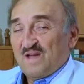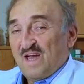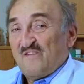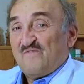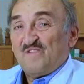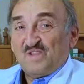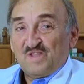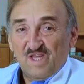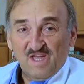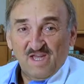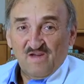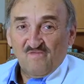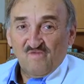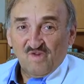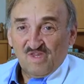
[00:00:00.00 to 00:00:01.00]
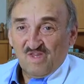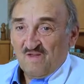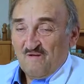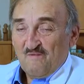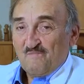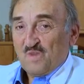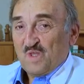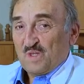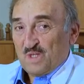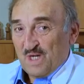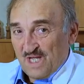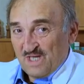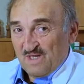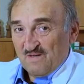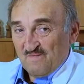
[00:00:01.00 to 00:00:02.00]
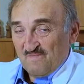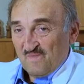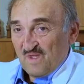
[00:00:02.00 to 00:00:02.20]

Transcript: everything I was trying.